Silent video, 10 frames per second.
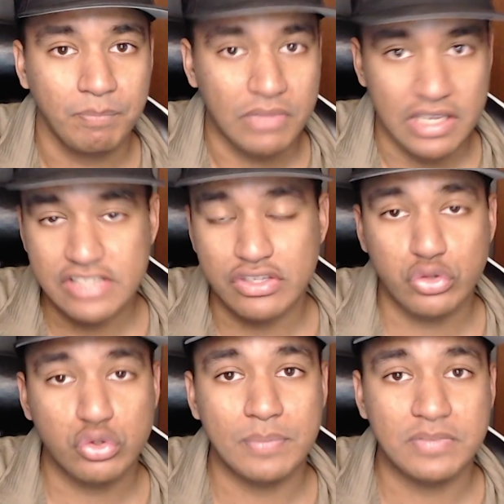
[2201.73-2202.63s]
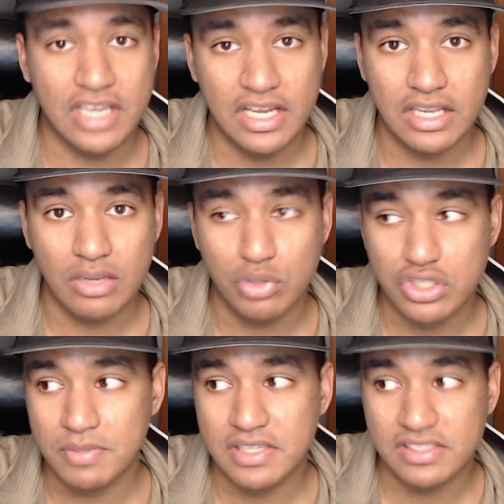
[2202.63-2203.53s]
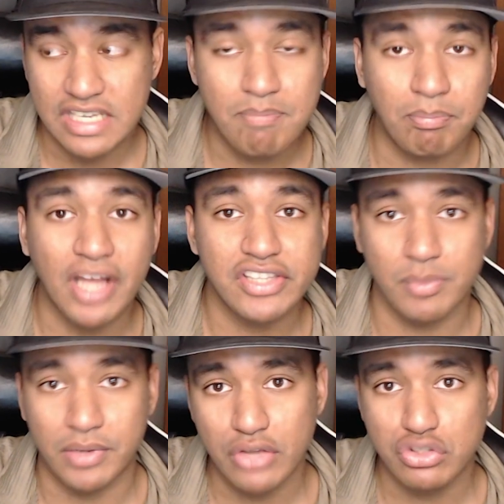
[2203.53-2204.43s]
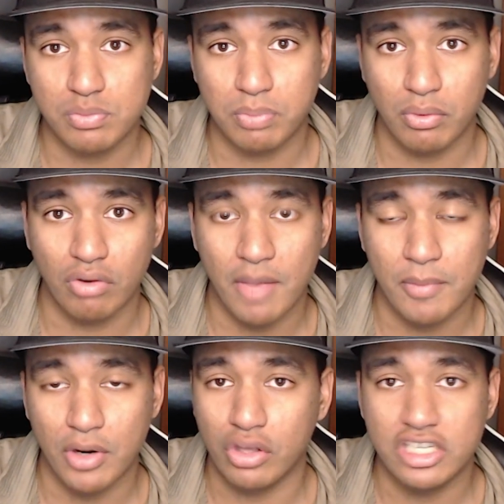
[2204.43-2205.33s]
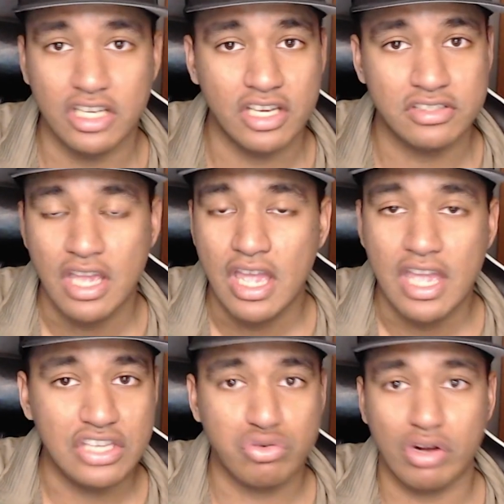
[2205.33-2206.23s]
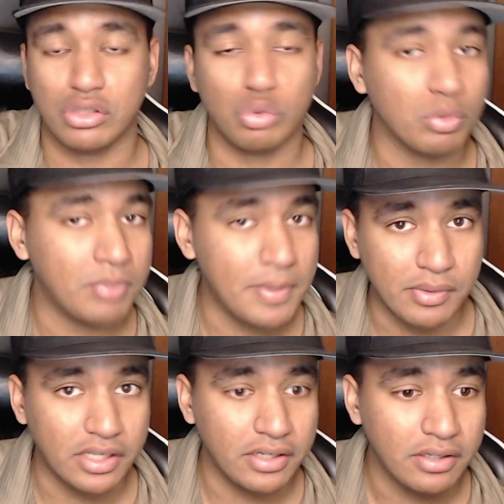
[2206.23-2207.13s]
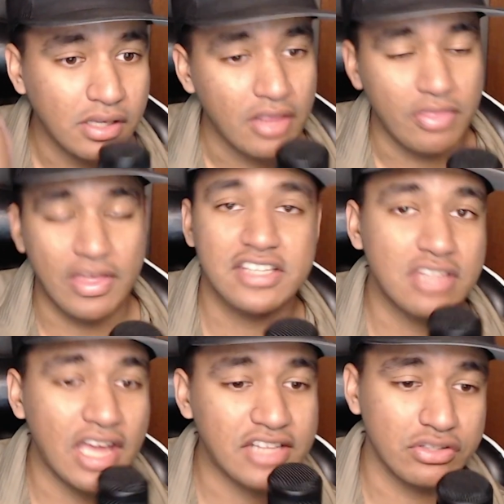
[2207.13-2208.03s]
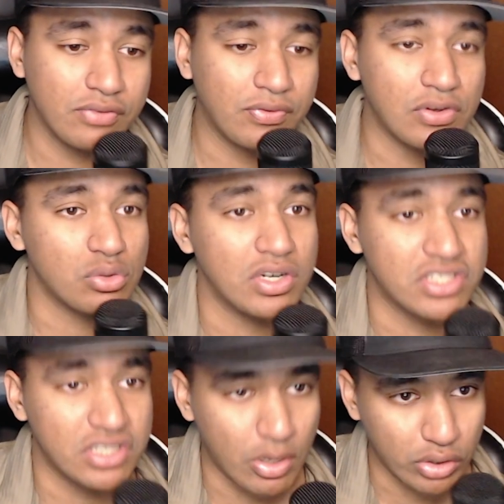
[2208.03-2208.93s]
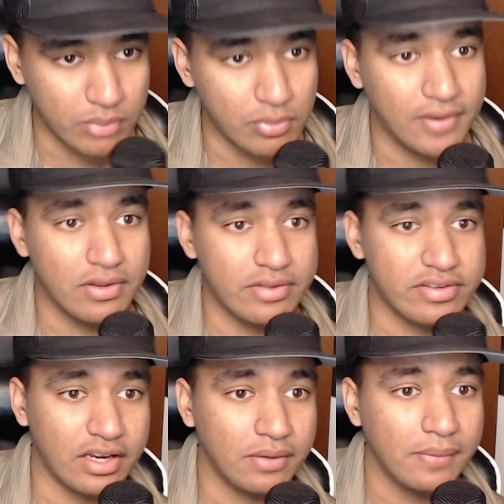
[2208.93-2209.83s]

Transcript: He's a script kiddie, which means he bought someone else's program, and all he does is try to lure people in. That's the answer to the first question. Now we're going to move on to the second.